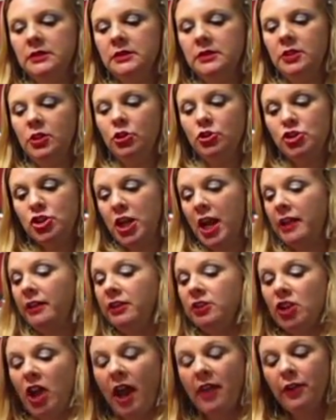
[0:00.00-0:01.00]
your
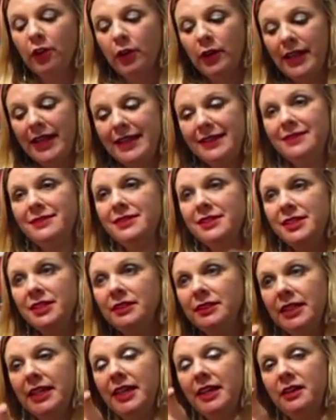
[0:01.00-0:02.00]
challenge either is to
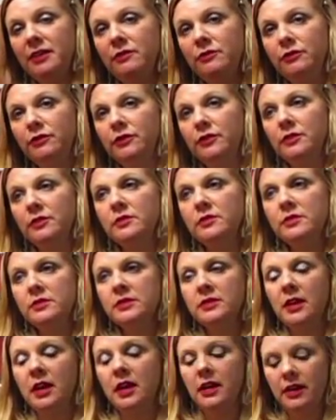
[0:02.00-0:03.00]
leave
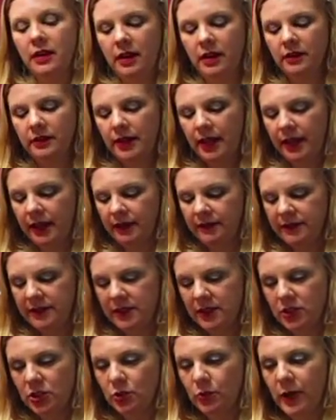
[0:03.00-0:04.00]
a negative
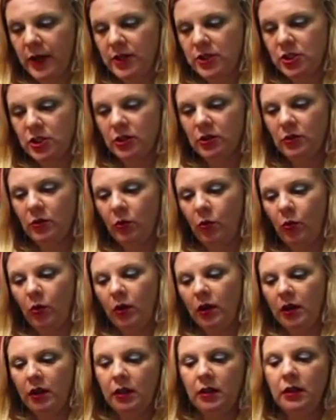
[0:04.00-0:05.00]
situation,
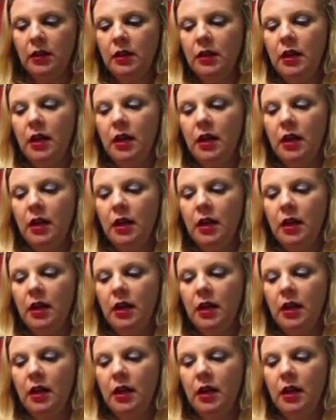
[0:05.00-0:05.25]
or